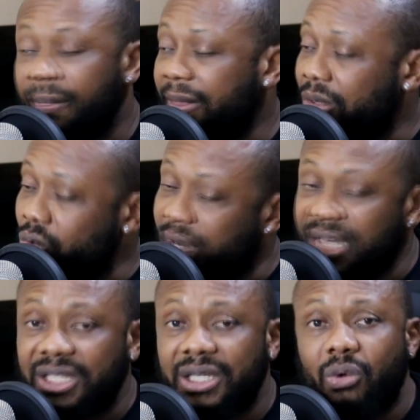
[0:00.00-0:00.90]
You can
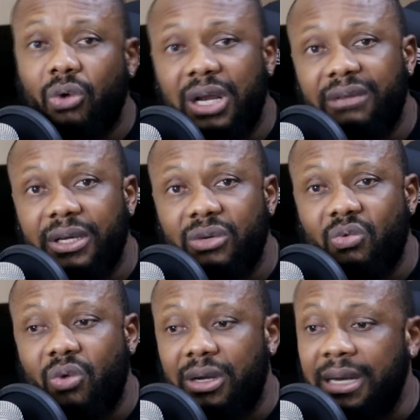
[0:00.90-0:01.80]
say whatever you
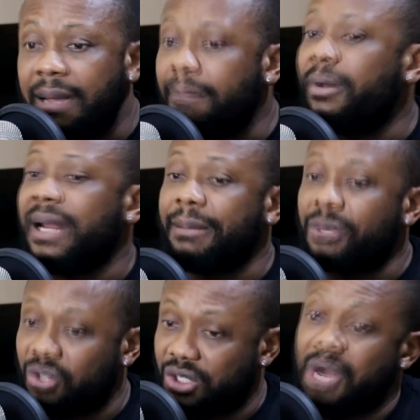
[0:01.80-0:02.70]
want, but I'm
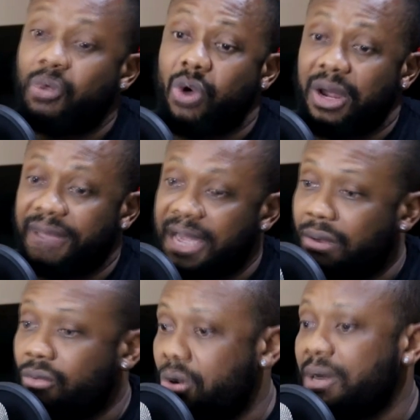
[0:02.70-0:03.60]
gonna say whatever
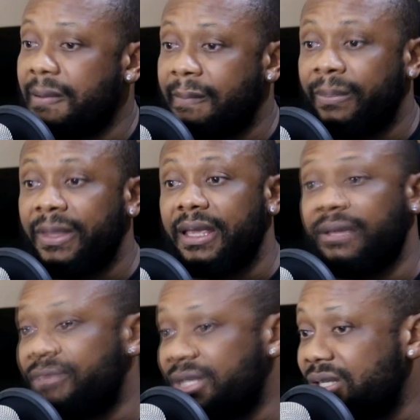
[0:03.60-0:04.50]
I want.
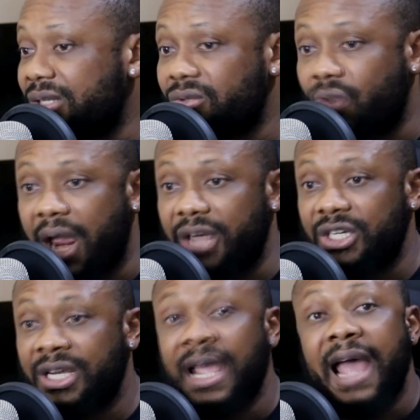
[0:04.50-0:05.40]
If this is
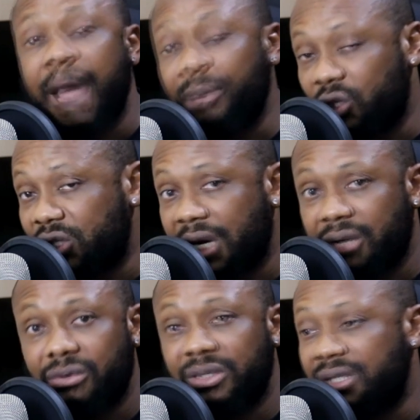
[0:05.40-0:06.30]
trash, I'm gonna tell
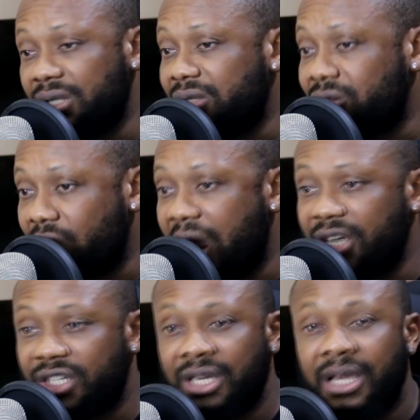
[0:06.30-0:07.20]
you this is
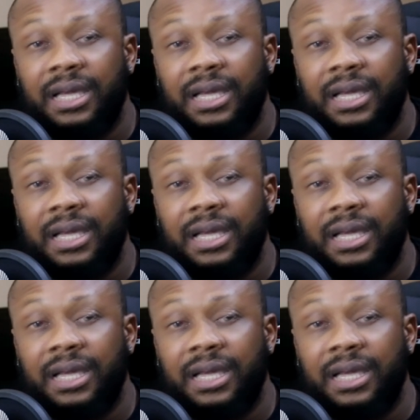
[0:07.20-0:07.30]
trash.